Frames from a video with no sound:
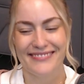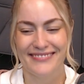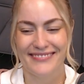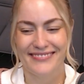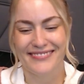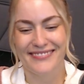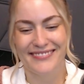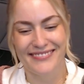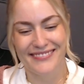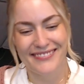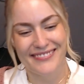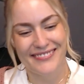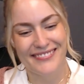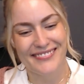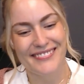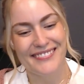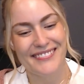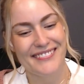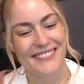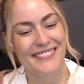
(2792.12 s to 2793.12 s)

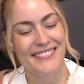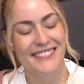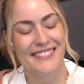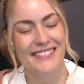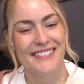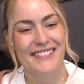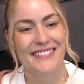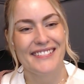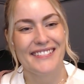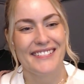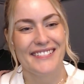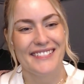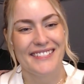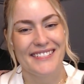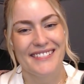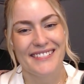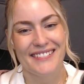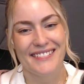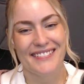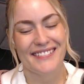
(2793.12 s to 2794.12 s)

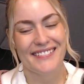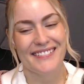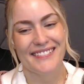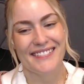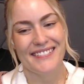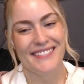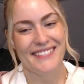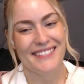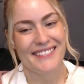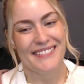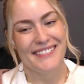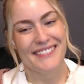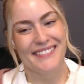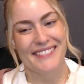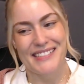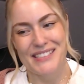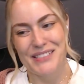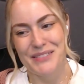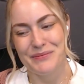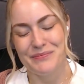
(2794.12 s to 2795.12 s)

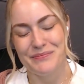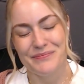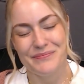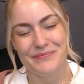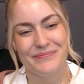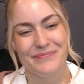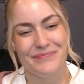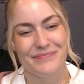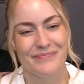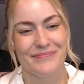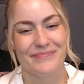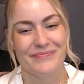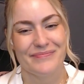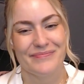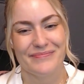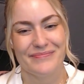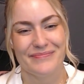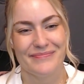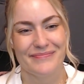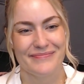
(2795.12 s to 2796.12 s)

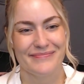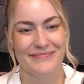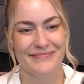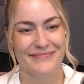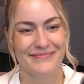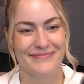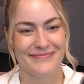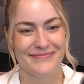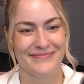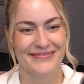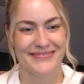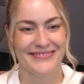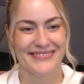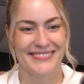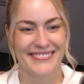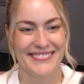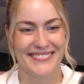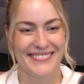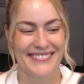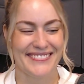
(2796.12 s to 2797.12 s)

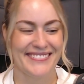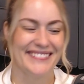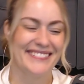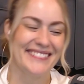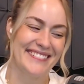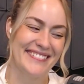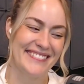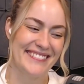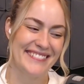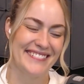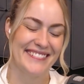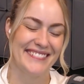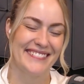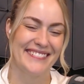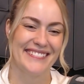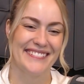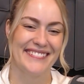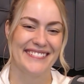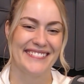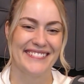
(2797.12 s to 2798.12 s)

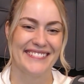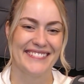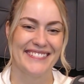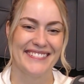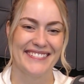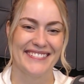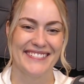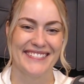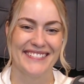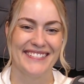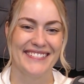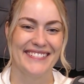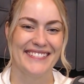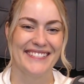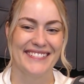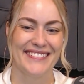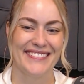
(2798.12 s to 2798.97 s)
(silent)